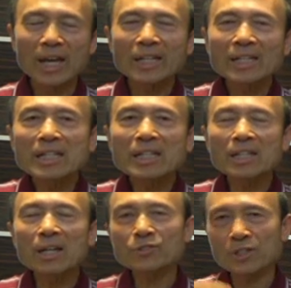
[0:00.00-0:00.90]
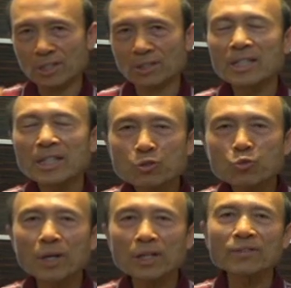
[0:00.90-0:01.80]
And He loves us,
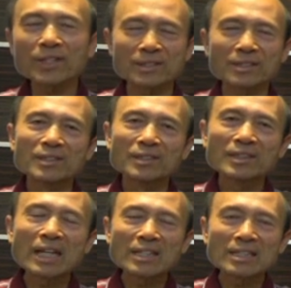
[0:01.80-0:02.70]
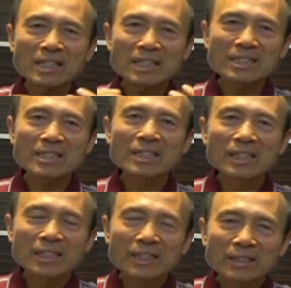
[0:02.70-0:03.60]
each one of us. That is His
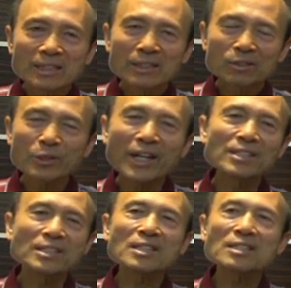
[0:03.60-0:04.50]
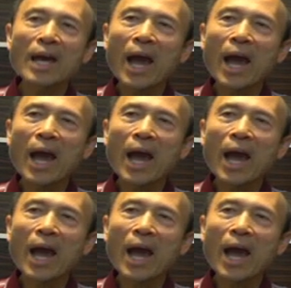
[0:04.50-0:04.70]
grace, His